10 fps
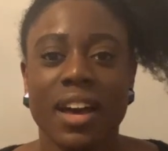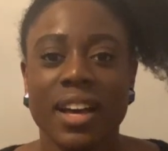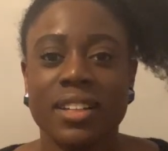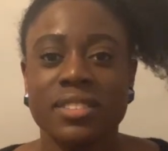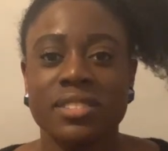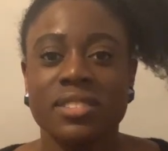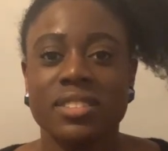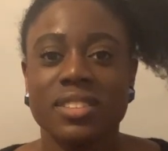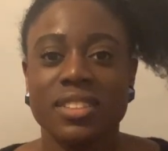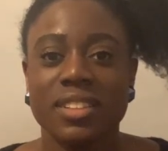
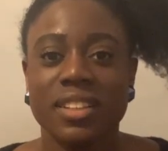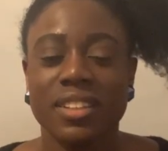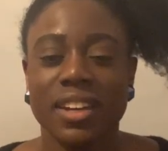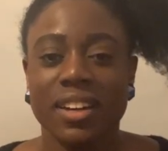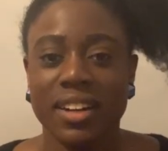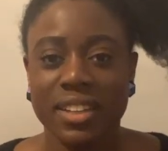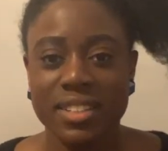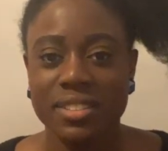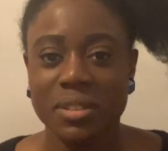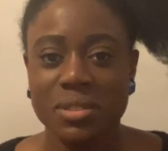And yeah, I
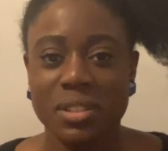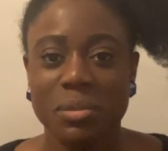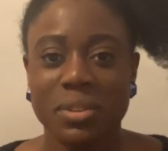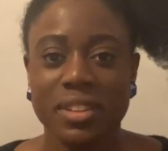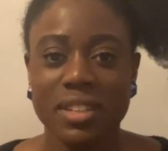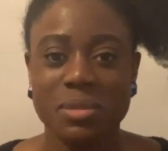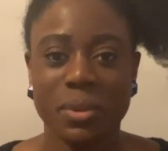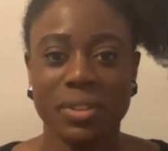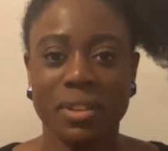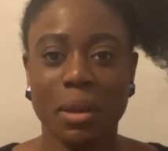guess I'll see you on the next
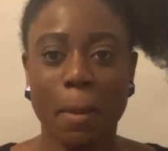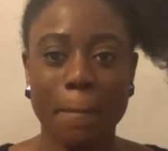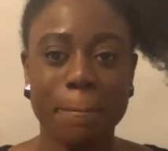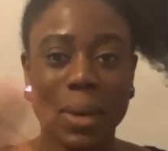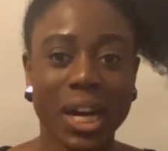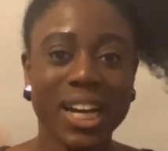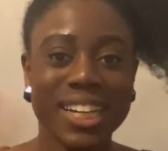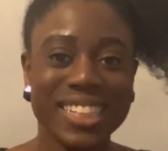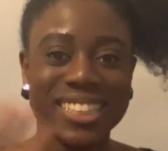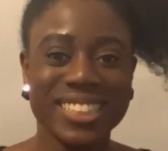one.
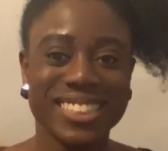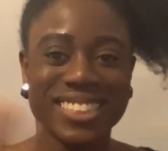Bye.